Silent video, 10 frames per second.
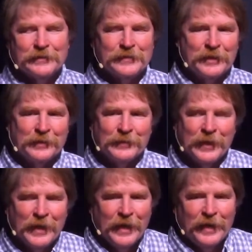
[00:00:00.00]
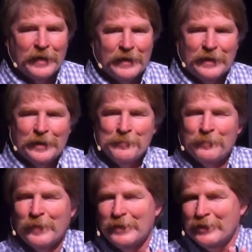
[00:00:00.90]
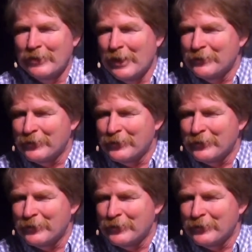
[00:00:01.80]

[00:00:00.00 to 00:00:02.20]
So, I'm, you know, I,